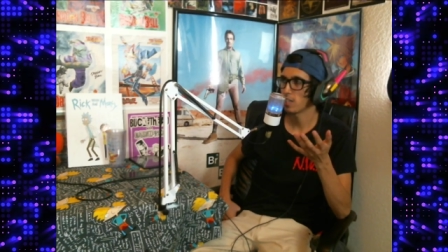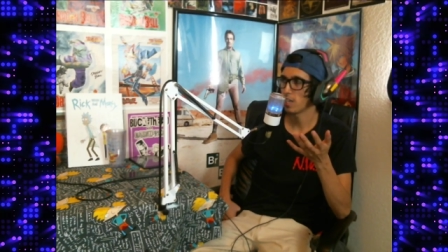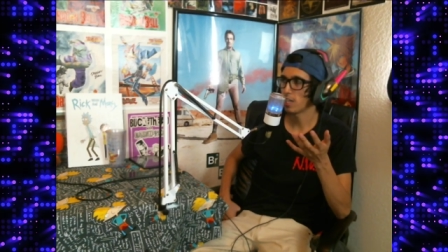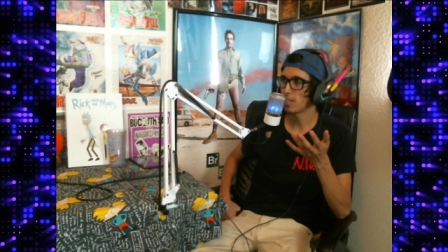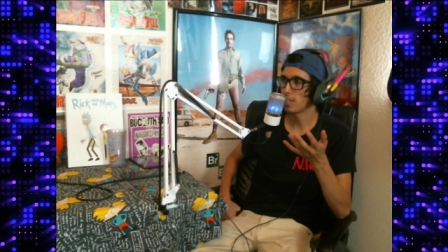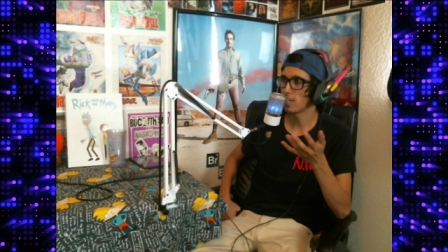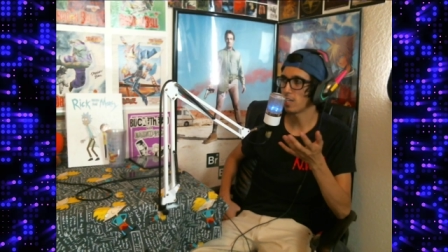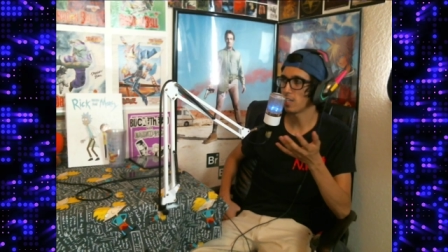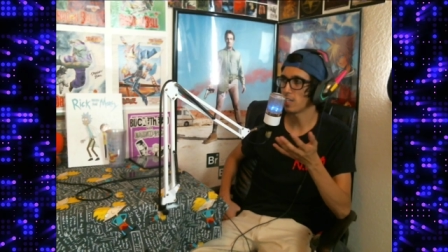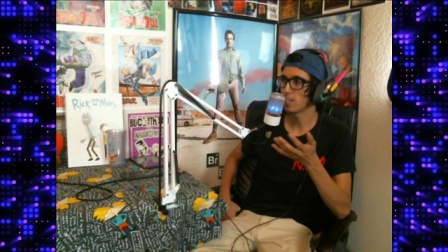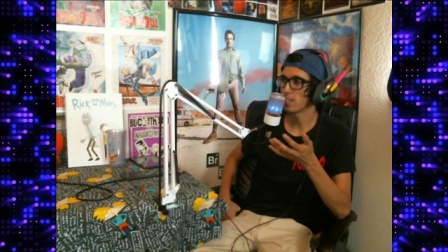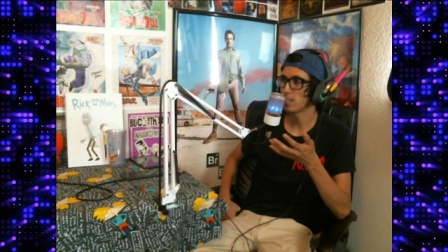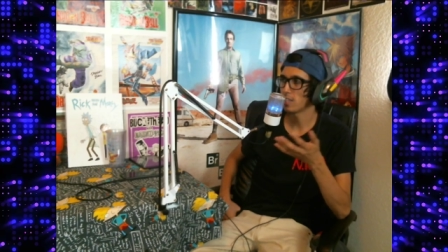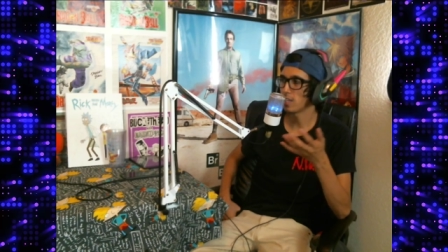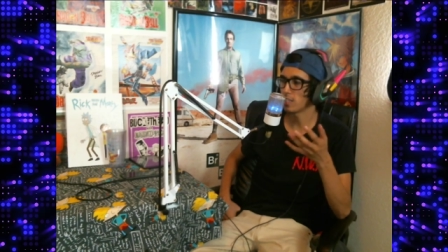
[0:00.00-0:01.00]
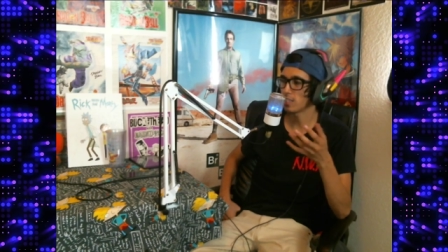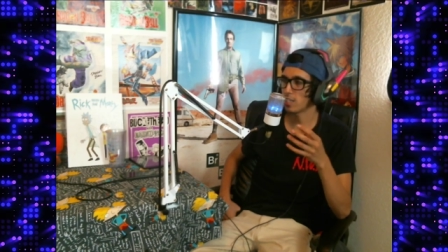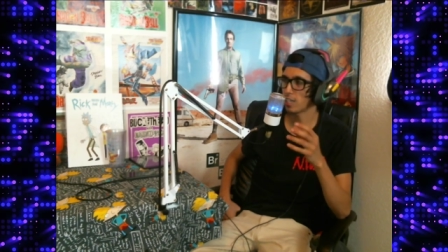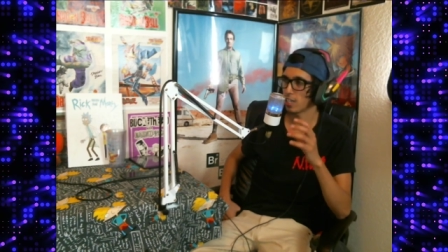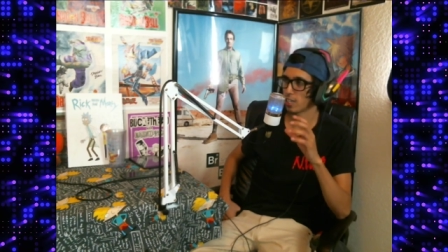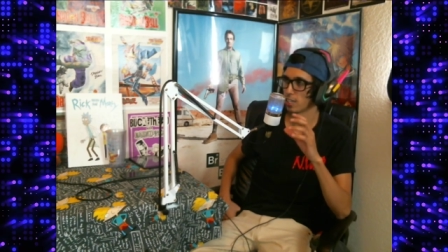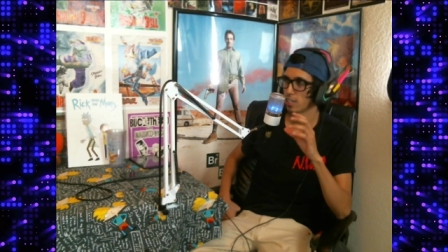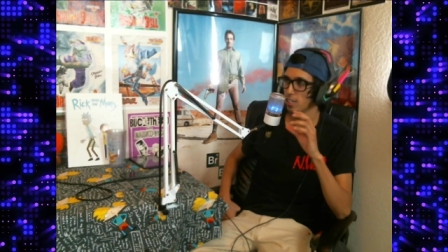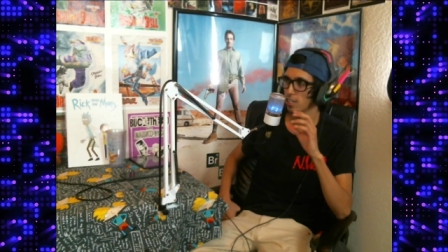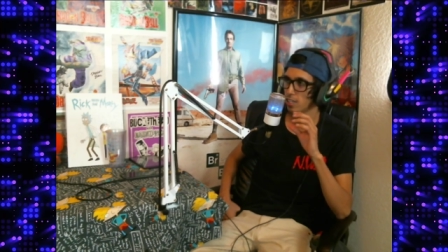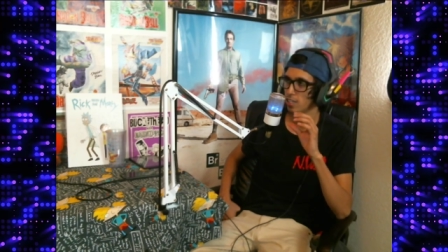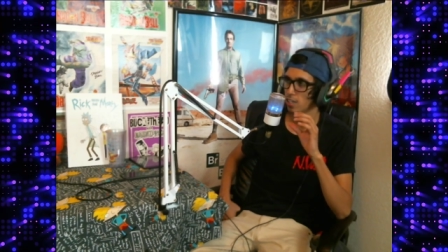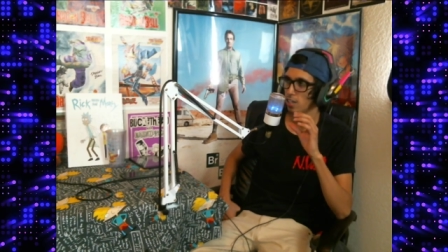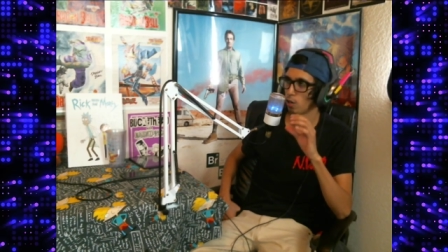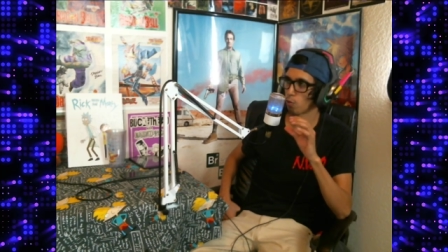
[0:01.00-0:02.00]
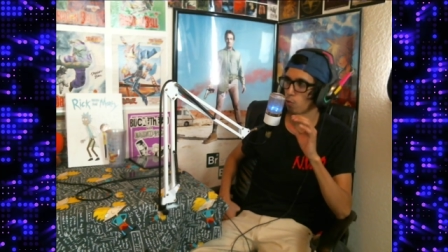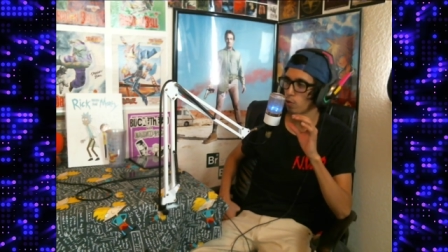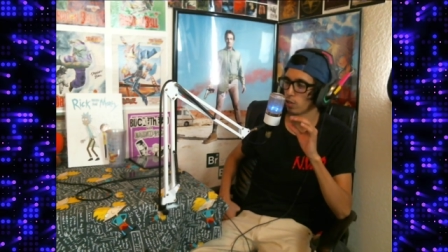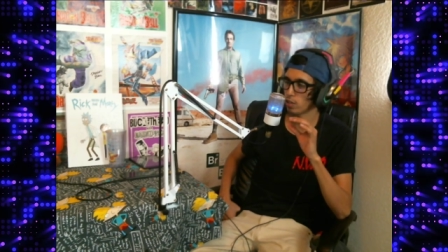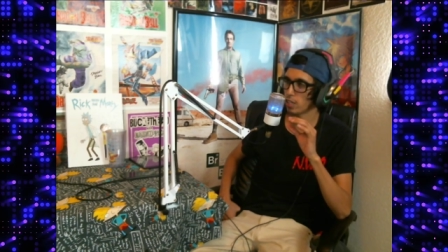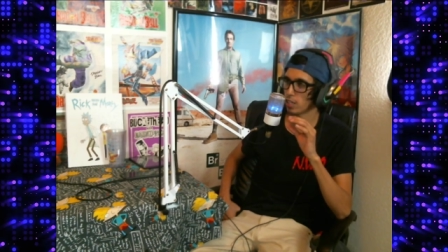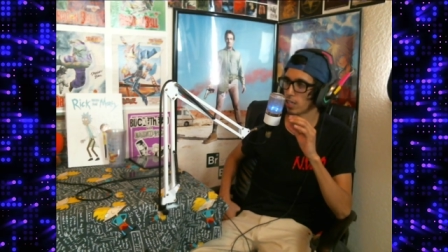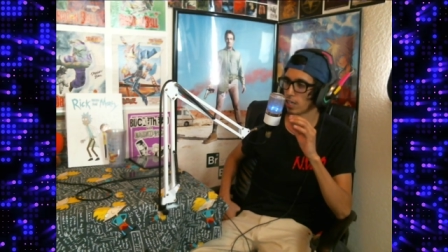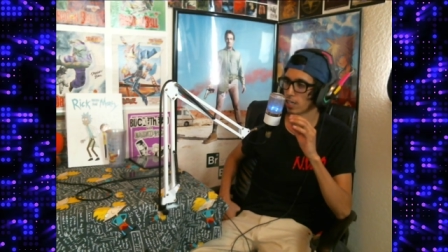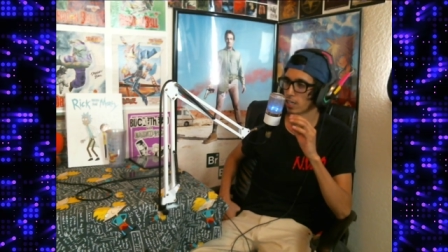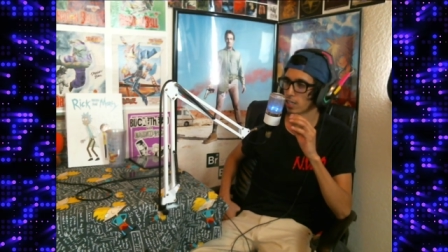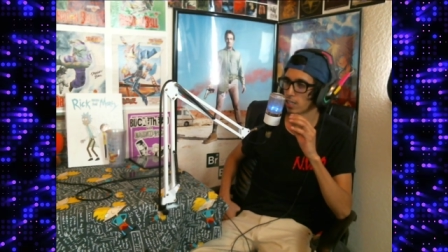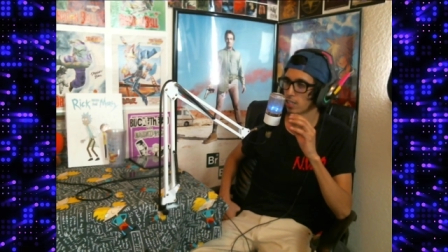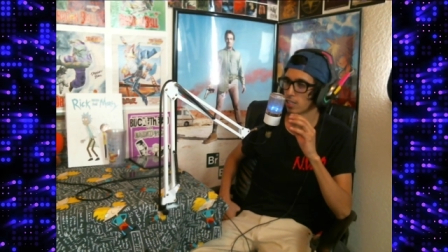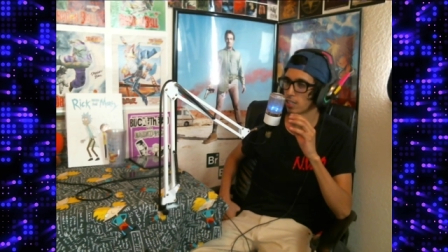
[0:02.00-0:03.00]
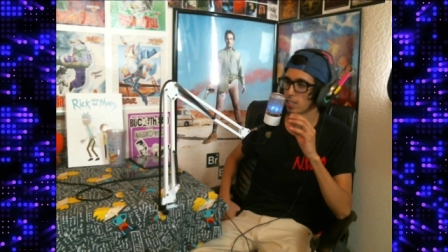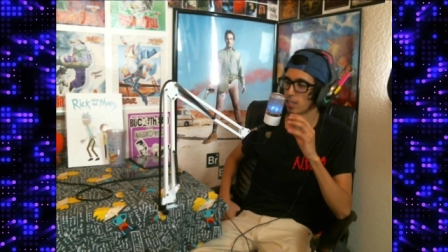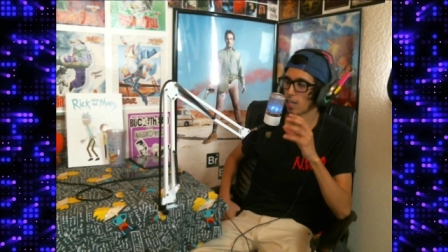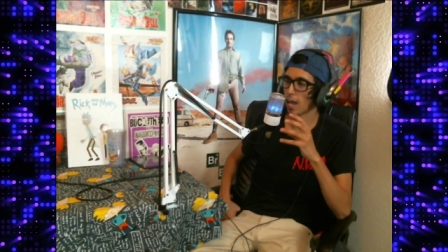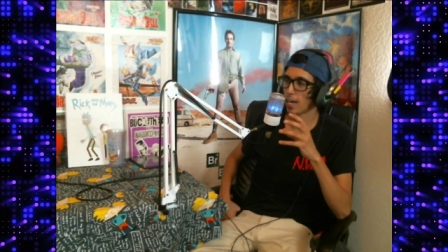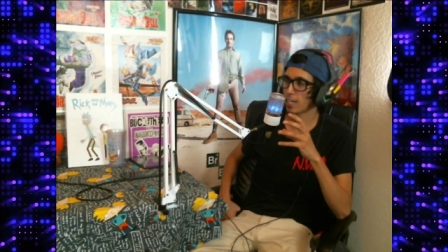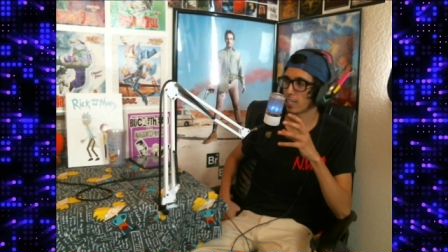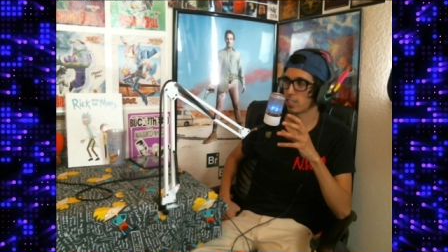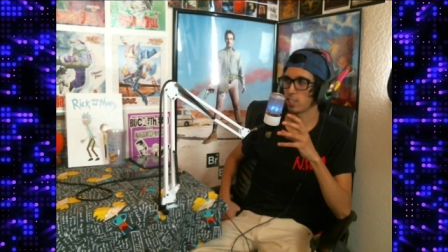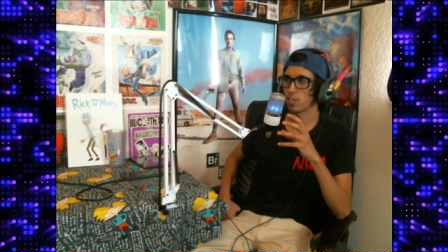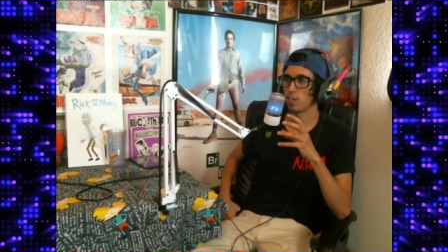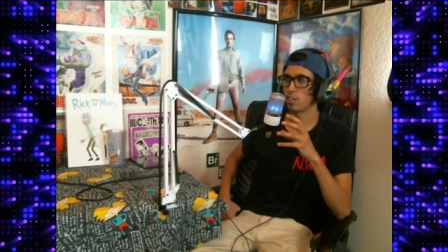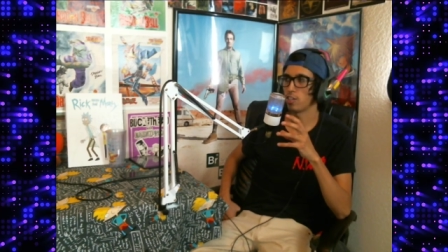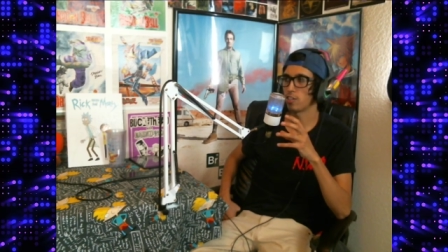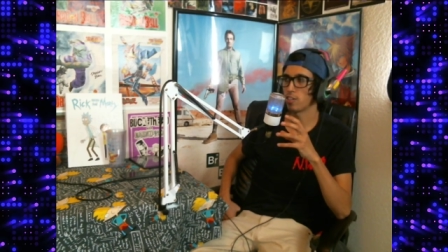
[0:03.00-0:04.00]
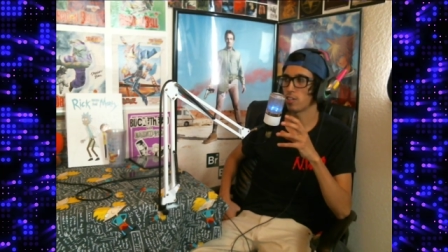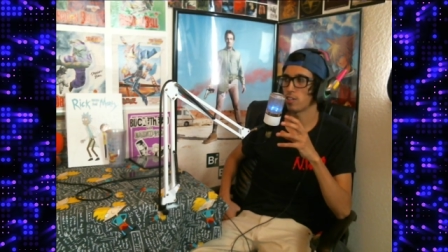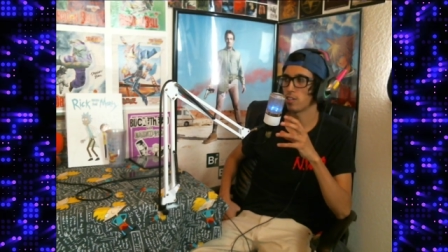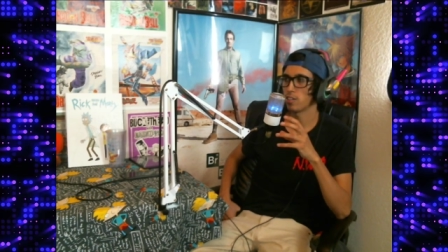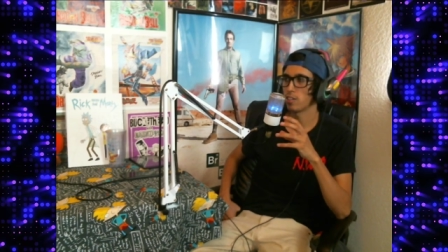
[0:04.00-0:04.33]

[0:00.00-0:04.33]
and then it's like a really like lightish color,